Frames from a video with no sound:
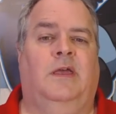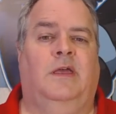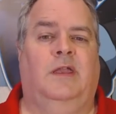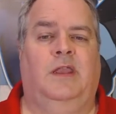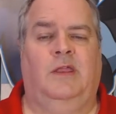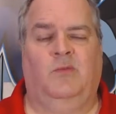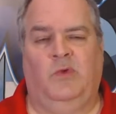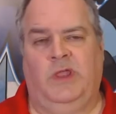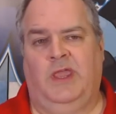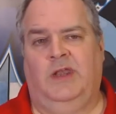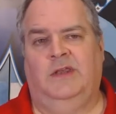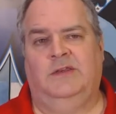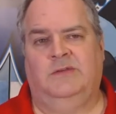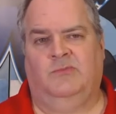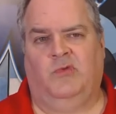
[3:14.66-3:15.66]
And we'll
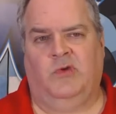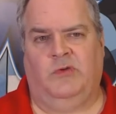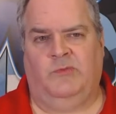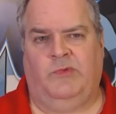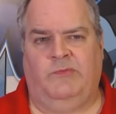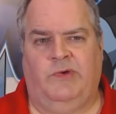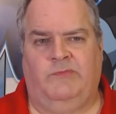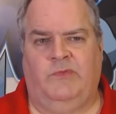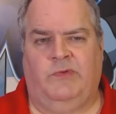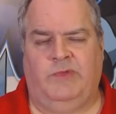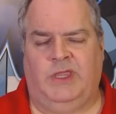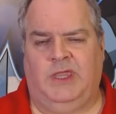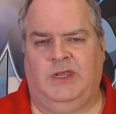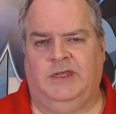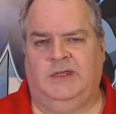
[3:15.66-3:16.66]
get into more when
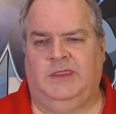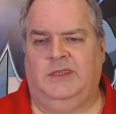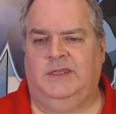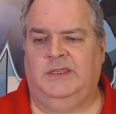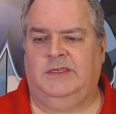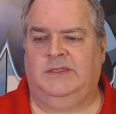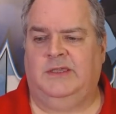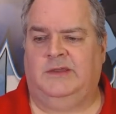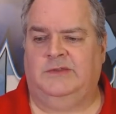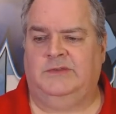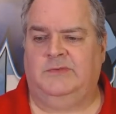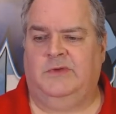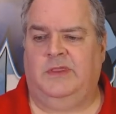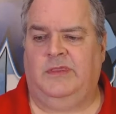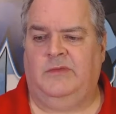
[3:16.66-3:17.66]
we get into the
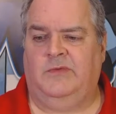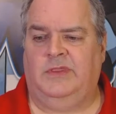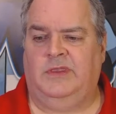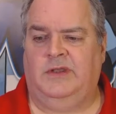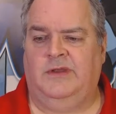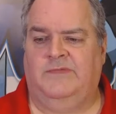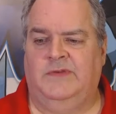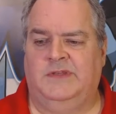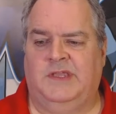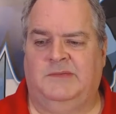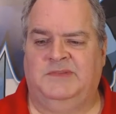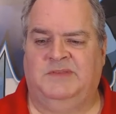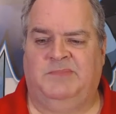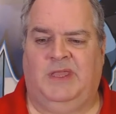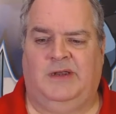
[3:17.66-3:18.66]
details with the different
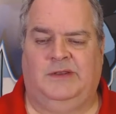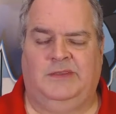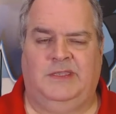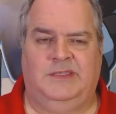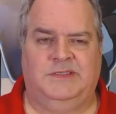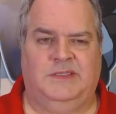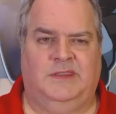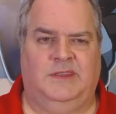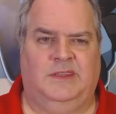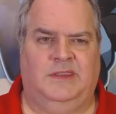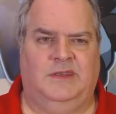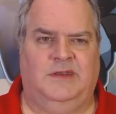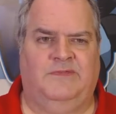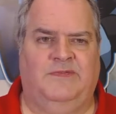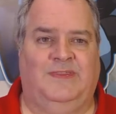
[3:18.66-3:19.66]
types of penalties and
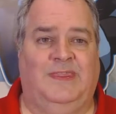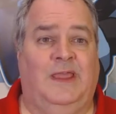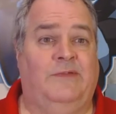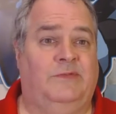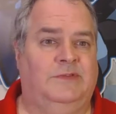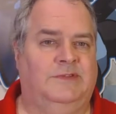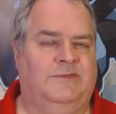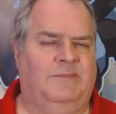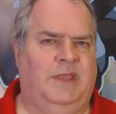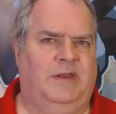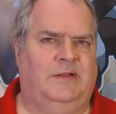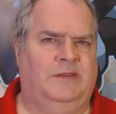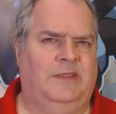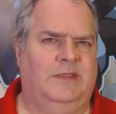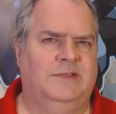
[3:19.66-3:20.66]
the different levels of
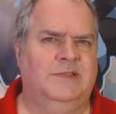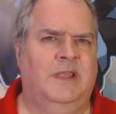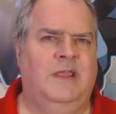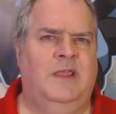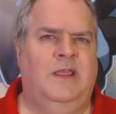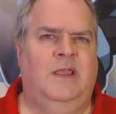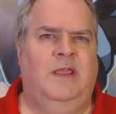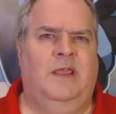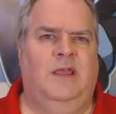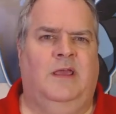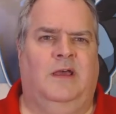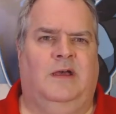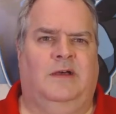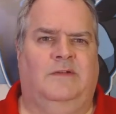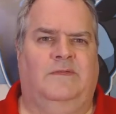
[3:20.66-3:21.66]
penalties
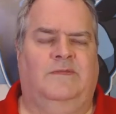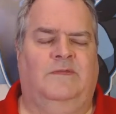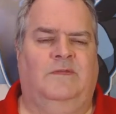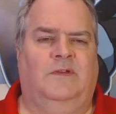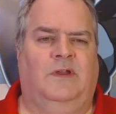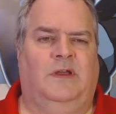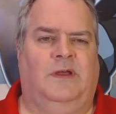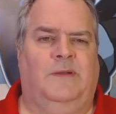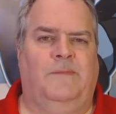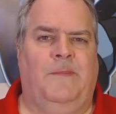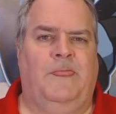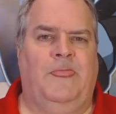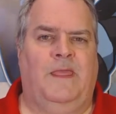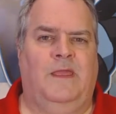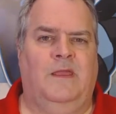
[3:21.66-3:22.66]
of
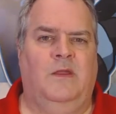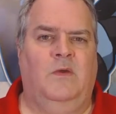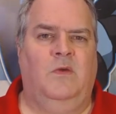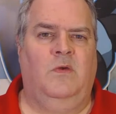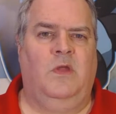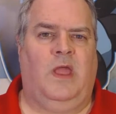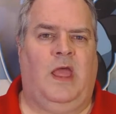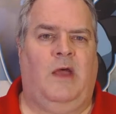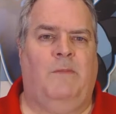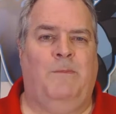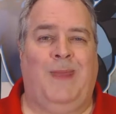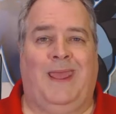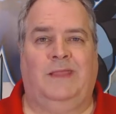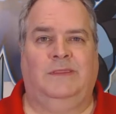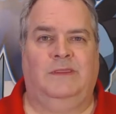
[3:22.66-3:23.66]
how
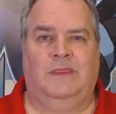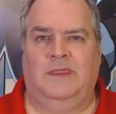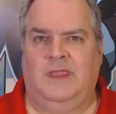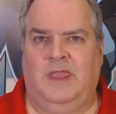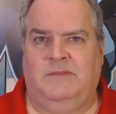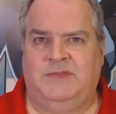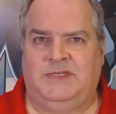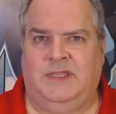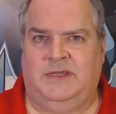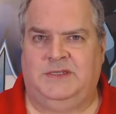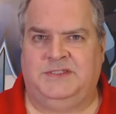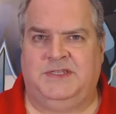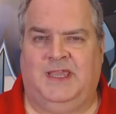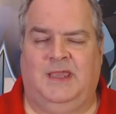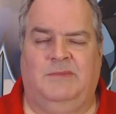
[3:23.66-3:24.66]
badly the game state
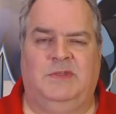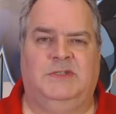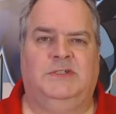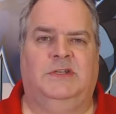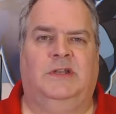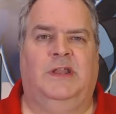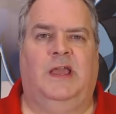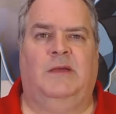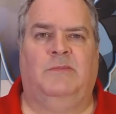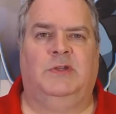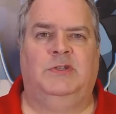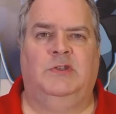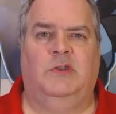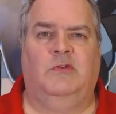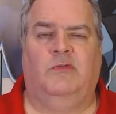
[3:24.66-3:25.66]
is damaged and how
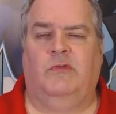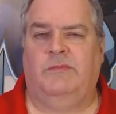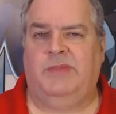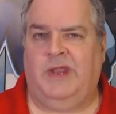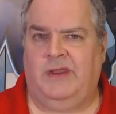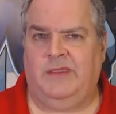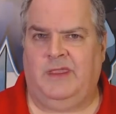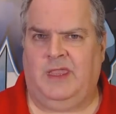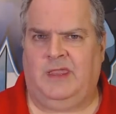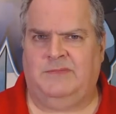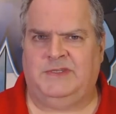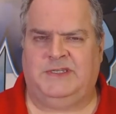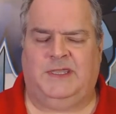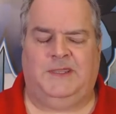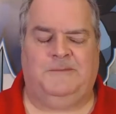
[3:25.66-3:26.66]
much you can repair the
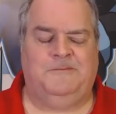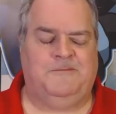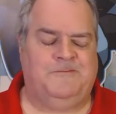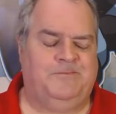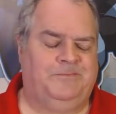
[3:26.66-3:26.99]
game state.